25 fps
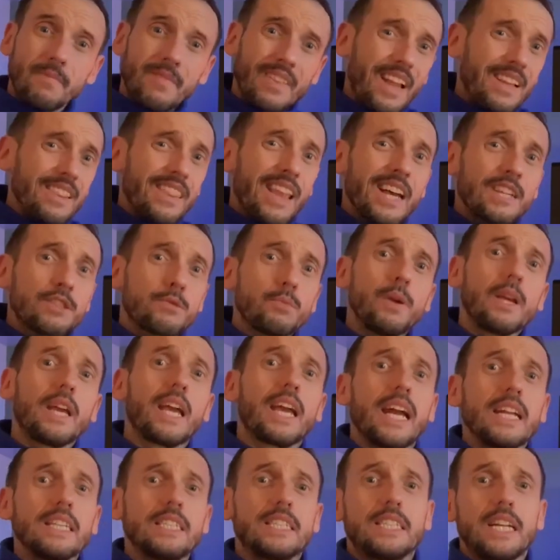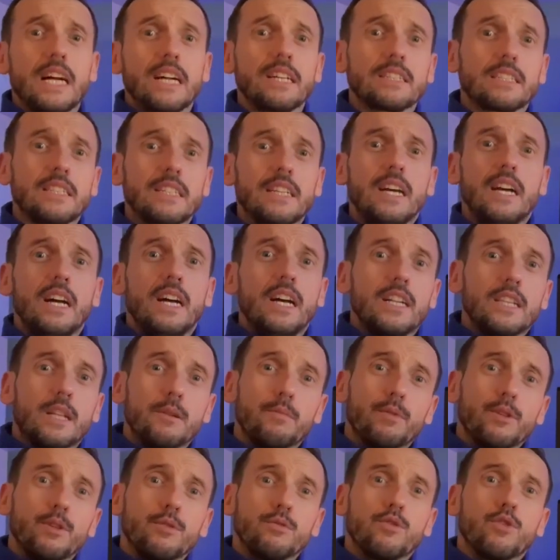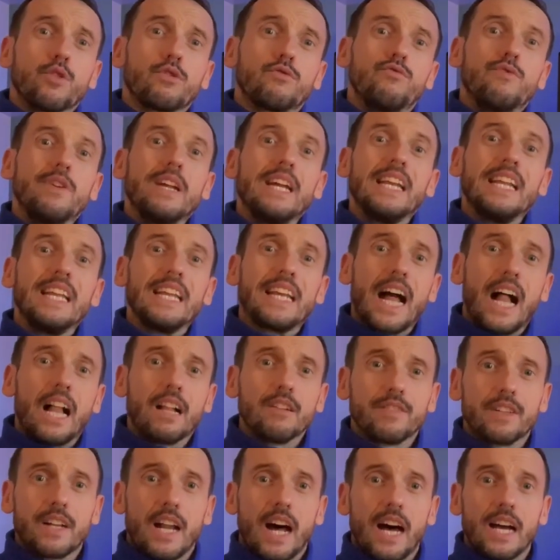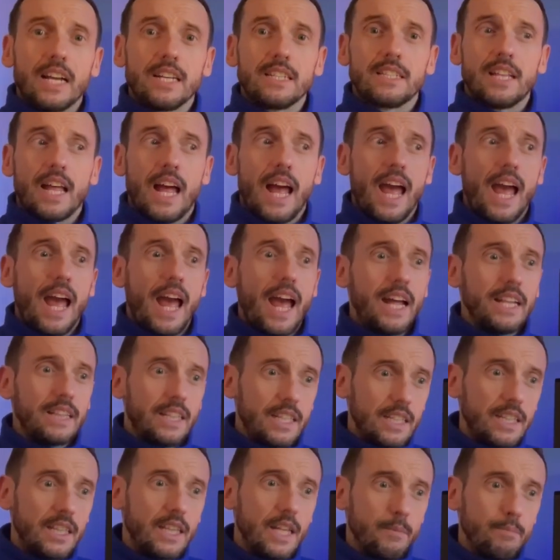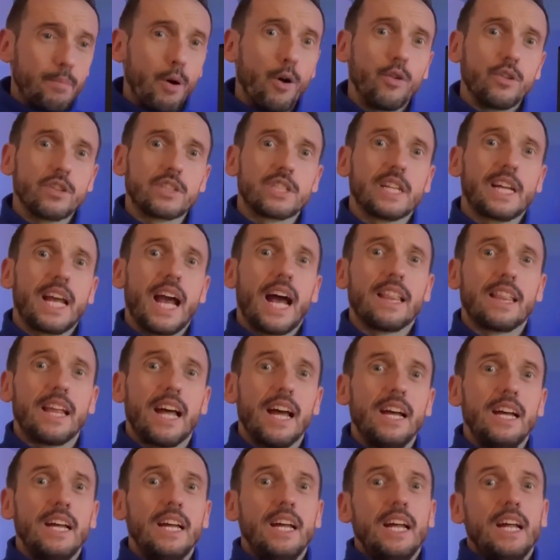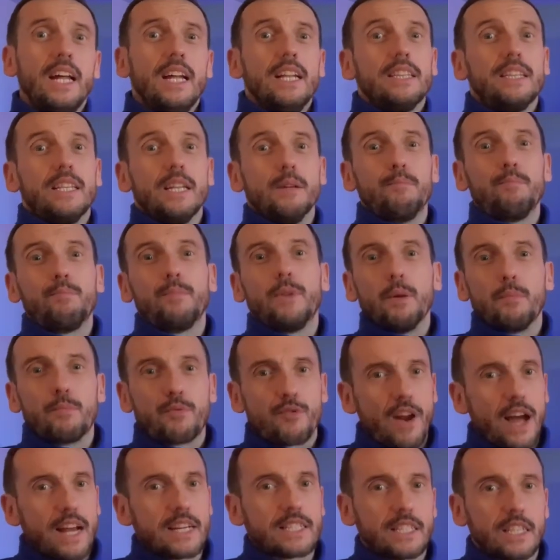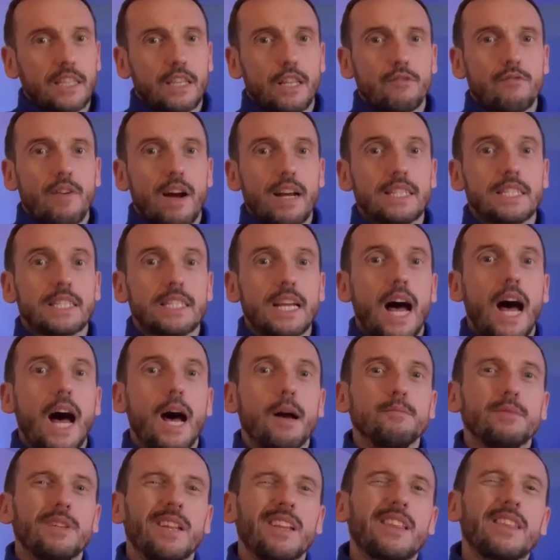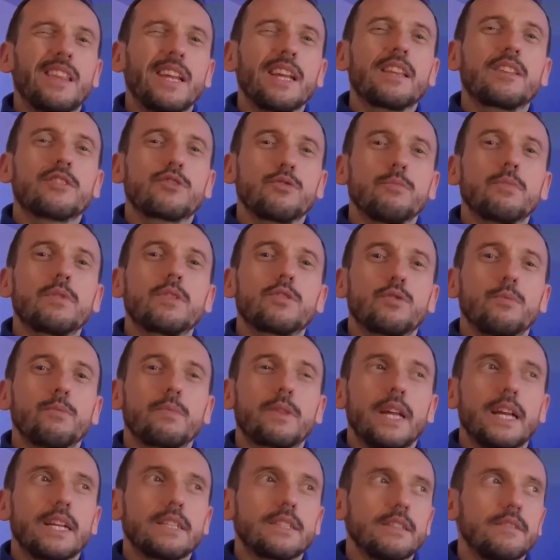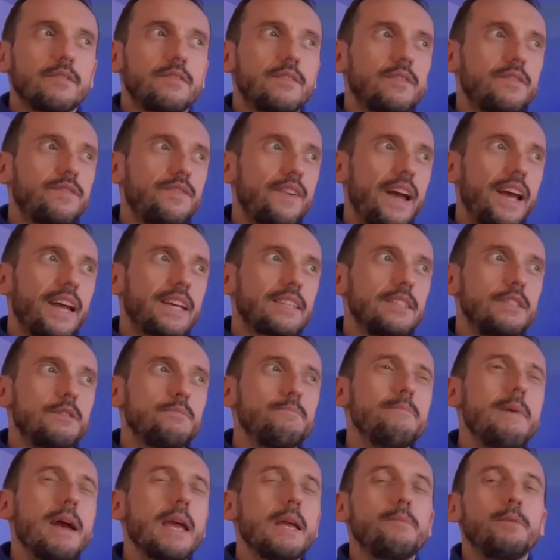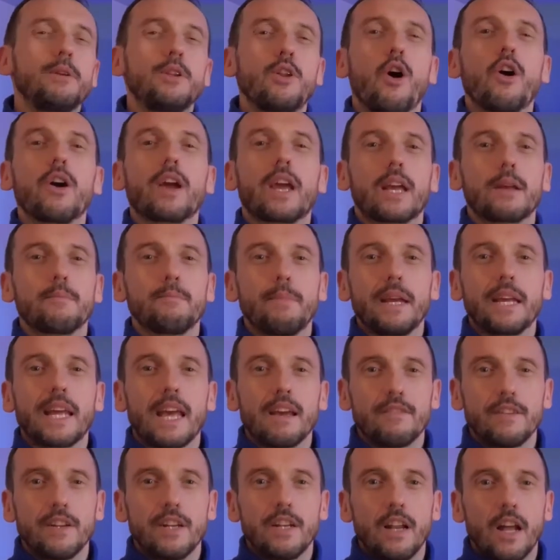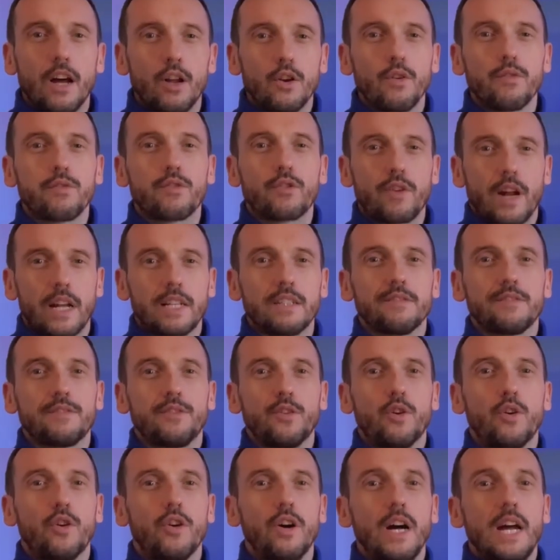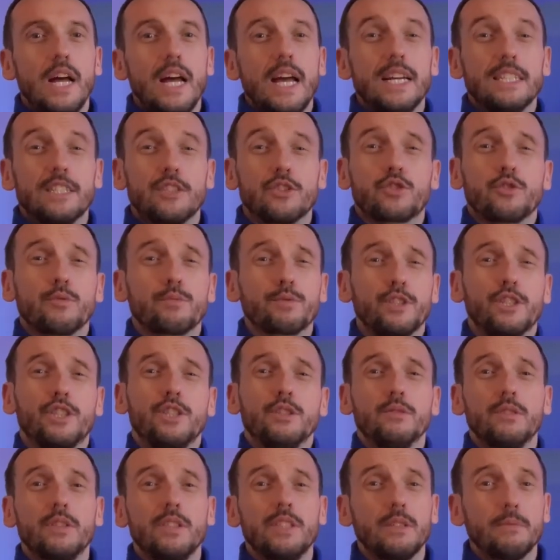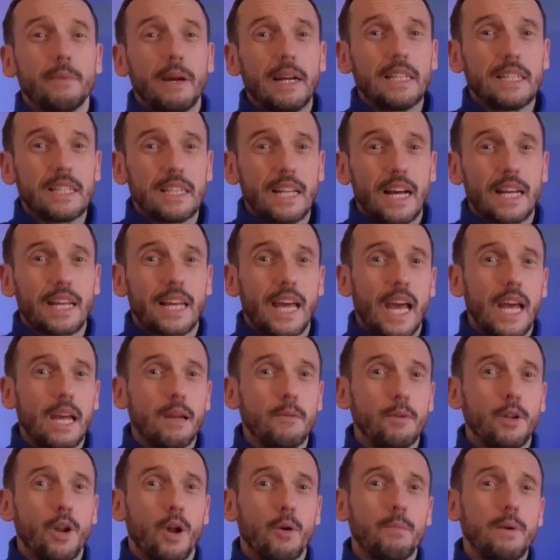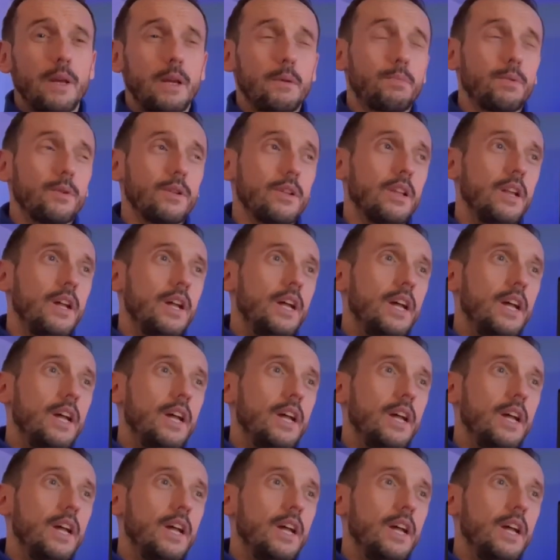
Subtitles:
last week against Chelsea, the Blues looked really galvanised. They pulled together, they pressed at the right times, and I think some things that Ferguson's maybe not been given enough credit for is the substitutions he made in that game. You know, people